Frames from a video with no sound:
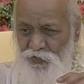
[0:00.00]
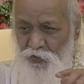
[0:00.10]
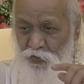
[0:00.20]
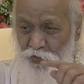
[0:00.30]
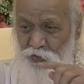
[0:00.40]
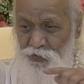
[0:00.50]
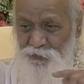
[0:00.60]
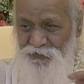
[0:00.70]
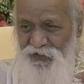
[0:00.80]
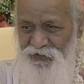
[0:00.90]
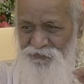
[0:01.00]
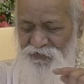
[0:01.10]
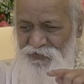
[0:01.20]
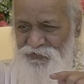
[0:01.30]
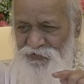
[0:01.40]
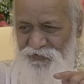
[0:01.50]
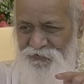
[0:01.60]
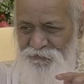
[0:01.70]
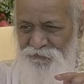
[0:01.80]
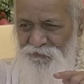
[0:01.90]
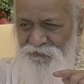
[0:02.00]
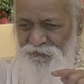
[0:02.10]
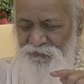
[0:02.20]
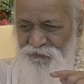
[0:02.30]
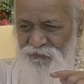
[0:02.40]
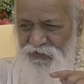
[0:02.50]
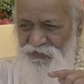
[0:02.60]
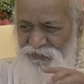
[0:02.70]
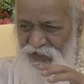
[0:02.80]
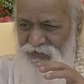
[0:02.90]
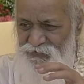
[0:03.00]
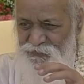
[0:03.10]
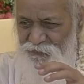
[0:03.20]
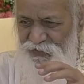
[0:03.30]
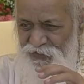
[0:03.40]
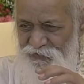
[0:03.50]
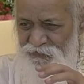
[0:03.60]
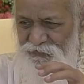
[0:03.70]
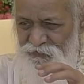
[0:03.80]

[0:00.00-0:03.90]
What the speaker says: whole brain functioning. A child's brain,